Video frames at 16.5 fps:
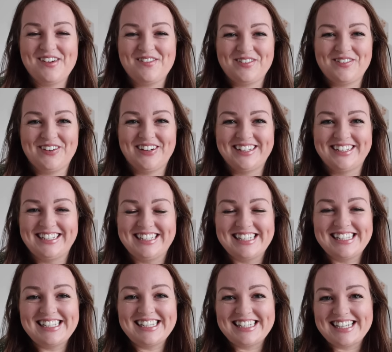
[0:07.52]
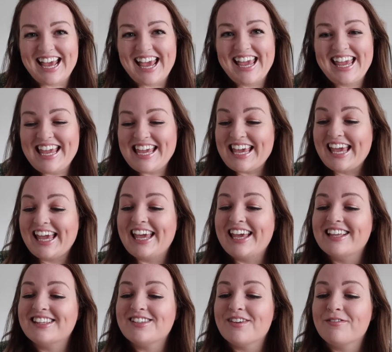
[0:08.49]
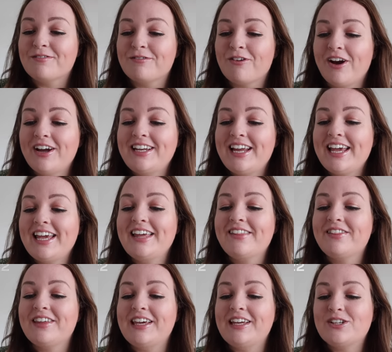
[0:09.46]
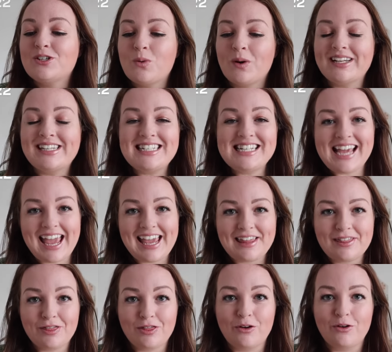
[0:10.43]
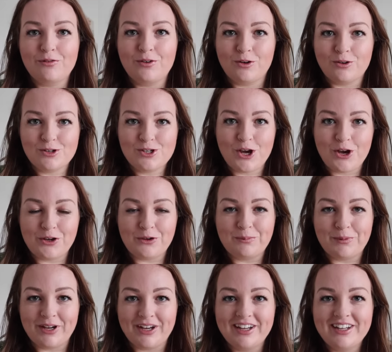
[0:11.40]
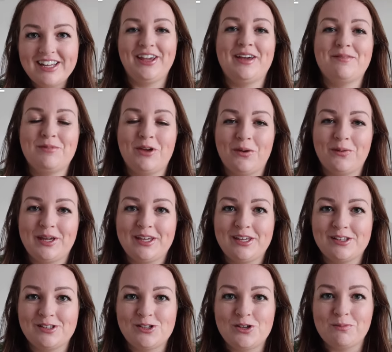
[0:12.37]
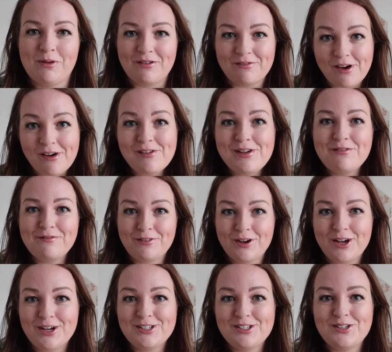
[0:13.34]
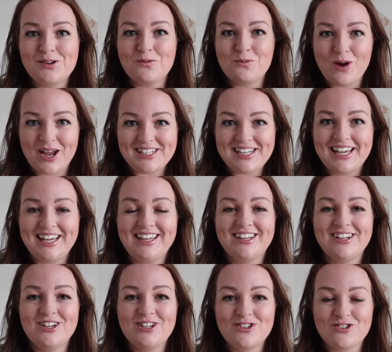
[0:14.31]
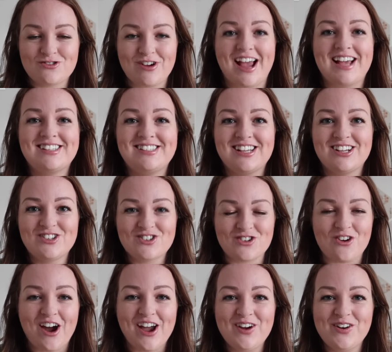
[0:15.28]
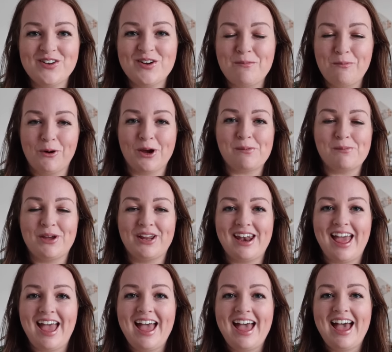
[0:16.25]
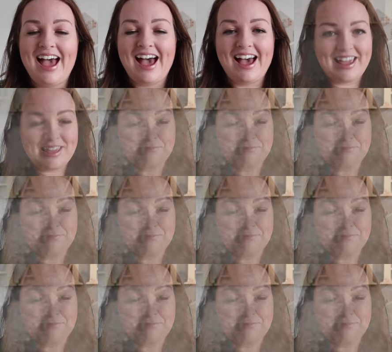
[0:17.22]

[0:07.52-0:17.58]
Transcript: everyone. Today is Friday the 28th of October. I am going to my very first wedding dress try-on appointment at